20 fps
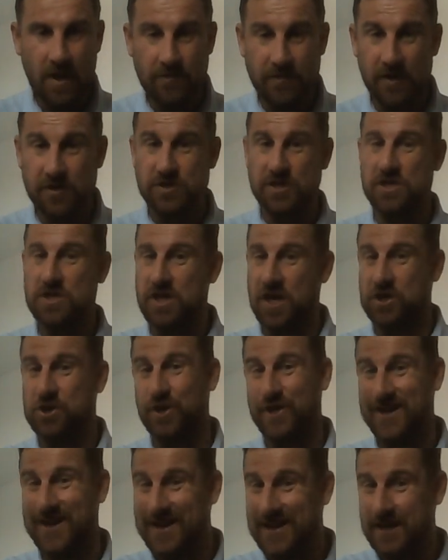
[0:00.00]
Does the
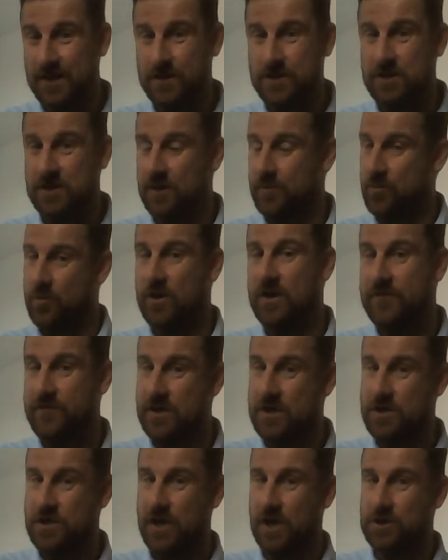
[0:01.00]
session link to your
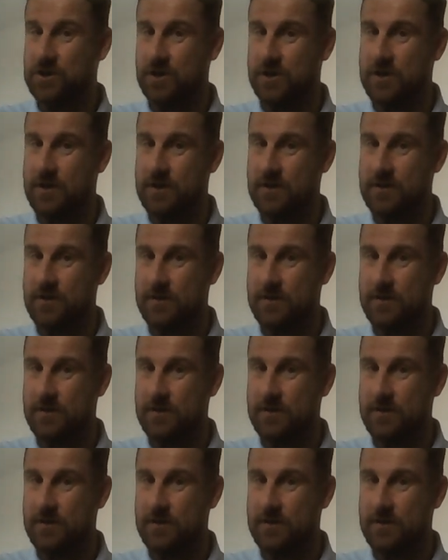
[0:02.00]
previous session?